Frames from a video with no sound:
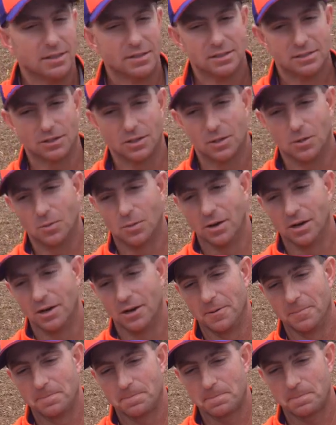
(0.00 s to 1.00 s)

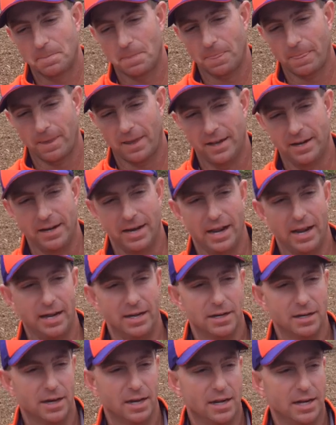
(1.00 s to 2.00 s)
So,
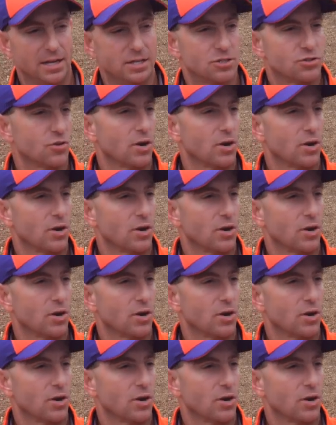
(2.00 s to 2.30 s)
and he's